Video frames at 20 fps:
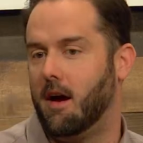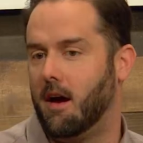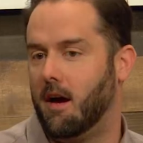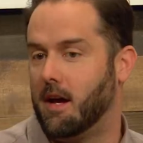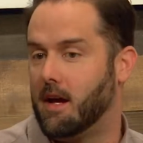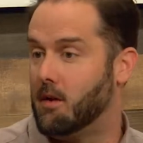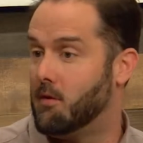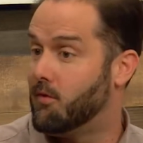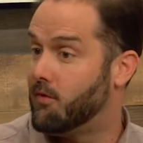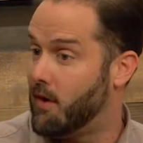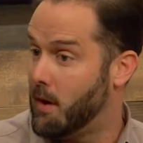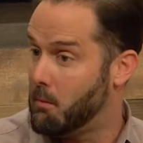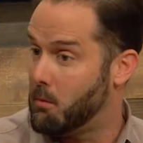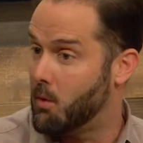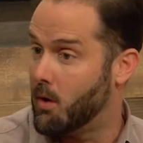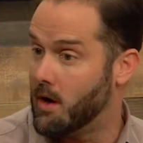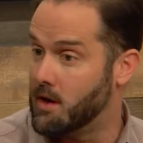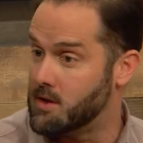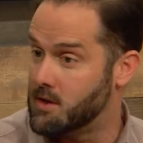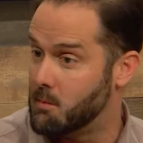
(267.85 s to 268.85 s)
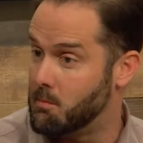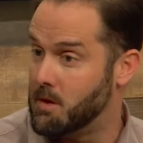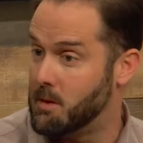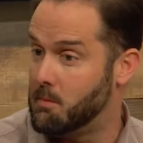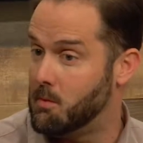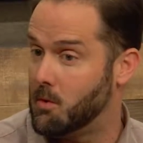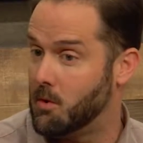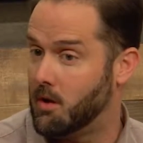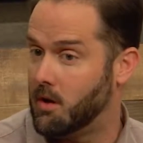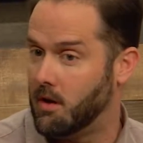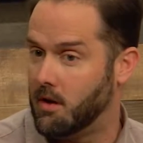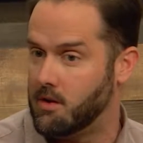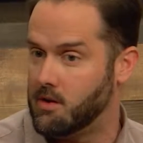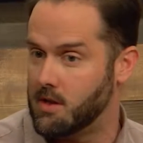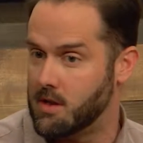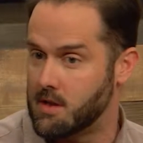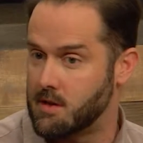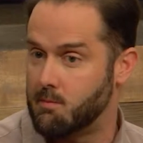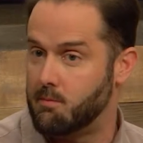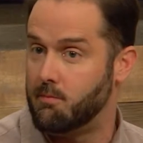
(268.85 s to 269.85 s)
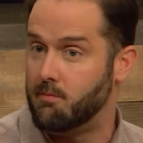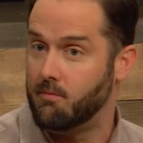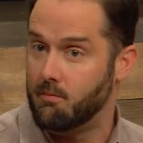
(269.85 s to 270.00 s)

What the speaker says: in February, so people could just